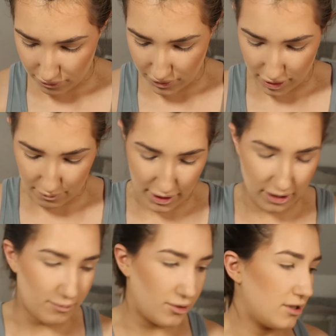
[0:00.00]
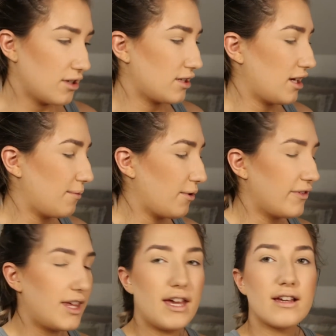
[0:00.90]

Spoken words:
I'm just going to pick up the product, tap off the